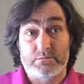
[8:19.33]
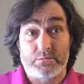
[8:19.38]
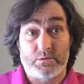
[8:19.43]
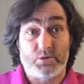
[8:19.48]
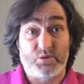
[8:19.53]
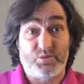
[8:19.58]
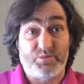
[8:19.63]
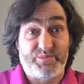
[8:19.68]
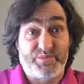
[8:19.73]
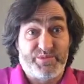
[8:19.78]

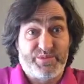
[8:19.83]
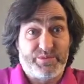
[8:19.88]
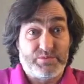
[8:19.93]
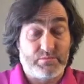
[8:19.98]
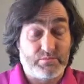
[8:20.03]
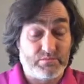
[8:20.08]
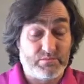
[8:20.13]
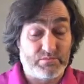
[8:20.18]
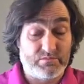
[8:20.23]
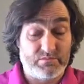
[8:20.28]
Oops,
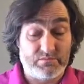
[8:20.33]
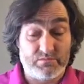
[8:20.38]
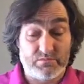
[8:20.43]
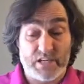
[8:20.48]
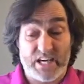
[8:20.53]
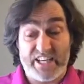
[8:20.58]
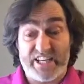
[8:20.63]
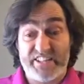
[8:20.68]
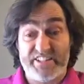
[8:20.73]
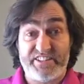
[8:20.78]

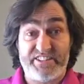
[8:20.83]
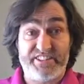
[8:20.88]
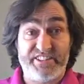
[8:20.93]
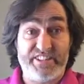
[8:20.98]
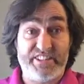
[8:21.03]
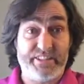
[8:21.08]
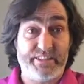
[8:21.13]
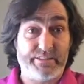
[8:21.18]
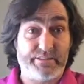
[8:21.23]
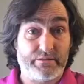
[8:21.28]
I didn't
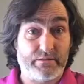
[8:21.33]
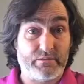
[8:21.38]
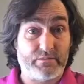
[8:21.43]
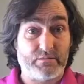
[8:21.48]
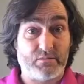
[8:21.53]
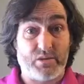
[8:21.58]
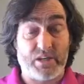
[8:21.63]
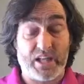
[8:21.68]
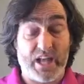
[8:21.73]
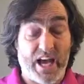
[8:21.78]
see it.
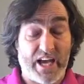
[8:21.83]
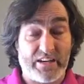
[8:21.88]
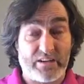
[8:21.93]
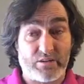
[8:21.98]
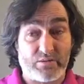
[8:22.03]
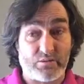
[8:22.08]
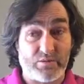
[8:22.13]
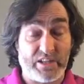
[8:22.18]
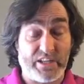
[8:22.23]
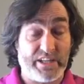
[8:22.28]
Well, I
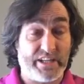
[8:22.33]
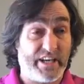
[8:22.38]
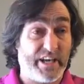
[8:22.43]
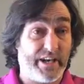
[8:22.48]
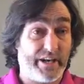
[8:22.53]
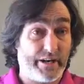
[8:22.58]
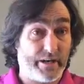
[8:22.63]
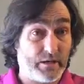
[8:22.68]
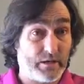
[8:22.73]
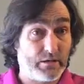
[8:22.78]
don't really
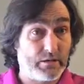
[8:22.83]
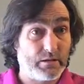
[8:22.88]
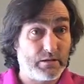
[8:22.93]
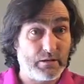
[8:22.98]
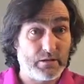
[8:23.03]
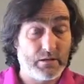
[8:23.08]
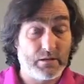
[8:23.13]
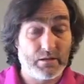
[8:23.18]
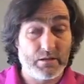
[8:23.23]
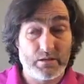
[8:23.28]
care.
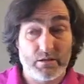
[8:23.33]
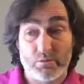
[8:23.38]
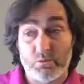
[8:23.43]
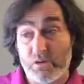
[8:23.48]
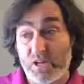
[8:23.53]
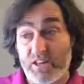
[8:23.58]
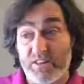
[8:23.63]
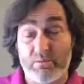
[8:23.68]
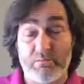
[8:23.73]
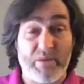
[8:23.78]

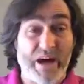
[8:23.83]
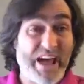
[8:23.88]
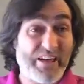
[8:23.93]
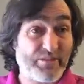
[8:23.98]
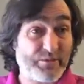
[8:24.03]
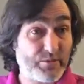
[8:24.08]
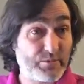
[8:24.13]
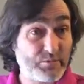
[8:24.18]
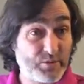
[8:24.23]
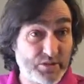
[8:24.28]
Well, the
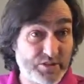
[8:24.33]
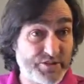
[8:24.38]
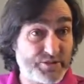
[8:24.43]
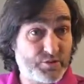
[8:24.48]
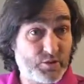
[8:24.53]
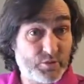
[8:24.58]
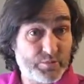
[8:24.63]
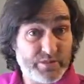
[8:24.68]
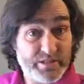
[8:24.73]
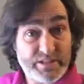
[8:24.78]
bathroom door is
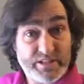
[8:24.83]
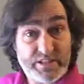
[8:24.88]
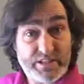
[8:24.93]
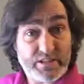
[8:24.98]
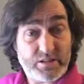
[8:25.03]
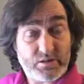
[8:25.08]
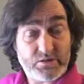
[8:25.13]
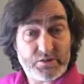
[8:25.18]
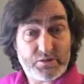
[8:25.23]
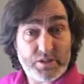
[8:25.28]
open. He can
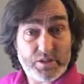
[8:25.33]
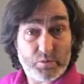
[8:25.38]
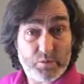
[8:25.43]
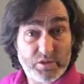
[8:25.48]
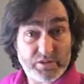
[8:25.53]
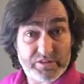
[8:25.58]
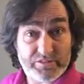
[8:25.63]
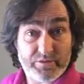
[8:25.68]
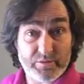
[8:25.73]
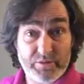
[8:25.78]
go drink
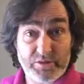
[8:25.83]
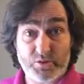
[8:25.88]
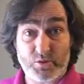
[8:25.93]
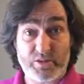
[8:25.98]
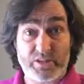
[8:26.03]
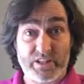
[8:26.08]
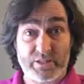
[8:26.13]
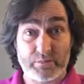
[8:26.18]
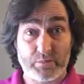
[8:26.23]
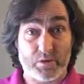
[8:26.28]
water from the
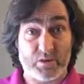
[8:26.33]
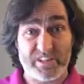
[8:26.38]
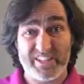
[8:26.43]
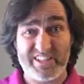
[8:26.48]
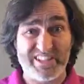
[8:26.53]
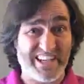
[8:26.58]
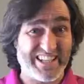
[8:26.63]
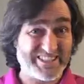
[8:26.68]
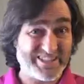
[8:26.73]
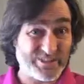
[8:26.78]
toilet bowl. He
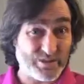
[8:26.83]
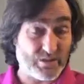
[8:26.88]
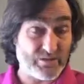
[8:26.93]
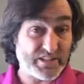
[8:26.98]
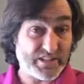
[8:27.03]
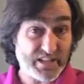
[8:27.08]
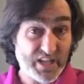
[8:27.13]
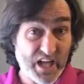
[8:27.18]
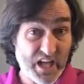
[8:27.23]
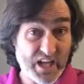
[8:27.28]
does it all the
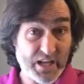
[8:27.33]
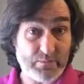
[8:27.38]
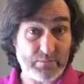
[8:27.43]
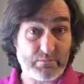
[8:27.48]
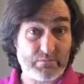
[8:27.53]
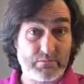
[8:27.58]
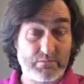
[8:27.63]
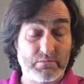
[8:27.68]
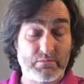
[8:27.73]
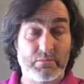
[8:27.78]
time.
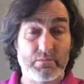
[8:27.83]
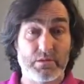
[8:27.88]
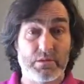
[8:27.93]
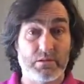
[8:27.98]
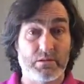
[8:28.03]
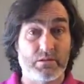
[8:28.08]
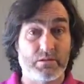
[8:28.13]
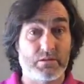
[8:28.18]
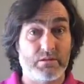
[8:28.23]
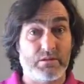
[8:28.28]

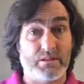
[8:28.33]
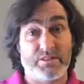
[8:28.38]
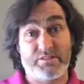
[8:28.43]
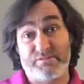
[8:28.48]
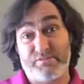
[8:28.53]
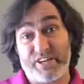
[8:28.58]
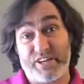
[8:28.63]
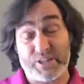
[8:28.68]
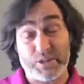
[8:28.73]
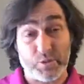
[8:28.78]
There's
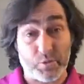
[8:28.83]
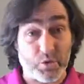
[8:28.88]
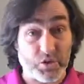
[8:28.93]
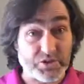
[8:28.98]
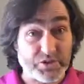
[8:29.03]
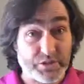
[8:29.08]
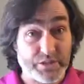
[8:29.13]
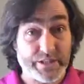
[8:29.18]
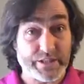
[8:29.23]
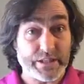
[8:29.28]
fresh
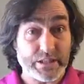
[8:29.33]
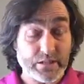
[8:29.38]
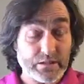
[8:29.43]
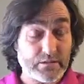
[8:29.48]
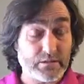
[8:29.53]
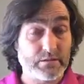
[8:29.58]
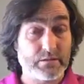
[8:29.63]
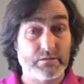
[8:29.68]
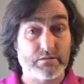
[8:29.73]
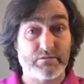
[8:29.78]
water in it.
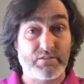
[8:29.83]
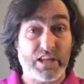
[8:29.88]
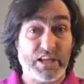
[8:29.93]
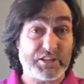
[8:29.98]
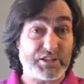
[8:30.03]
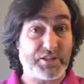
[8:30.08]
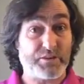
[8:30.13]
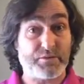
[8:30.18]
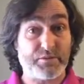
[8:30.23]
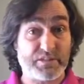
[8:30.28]

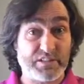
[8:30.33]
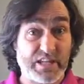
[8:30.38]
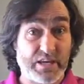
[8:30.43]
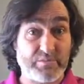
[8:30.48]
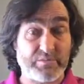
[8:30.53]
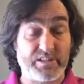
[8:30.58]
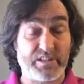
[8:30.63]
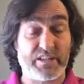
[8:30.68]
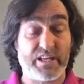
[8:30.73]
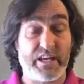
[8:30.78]
Flush it 3
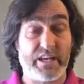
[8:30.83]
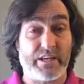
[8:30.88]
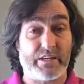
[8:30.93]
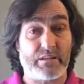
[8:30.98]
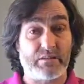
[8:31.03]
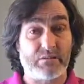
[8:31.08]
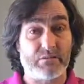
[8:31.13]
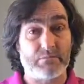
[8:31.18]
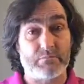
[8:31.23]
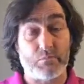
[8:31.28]
times a day,
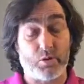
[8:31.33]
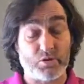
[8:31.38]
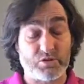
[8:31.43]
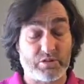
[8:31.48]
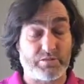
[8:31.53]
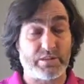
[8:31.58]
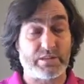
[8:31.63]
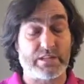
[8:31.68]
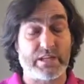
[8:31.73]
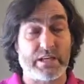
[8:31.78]
most
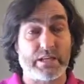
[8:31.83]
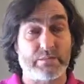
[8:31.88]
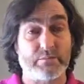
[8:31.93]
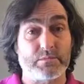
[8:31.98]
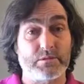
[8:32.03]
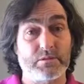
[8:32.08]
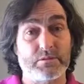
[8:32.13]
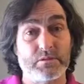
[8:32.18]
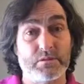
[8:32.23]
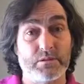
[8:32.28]
of the
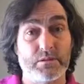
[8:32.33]
times.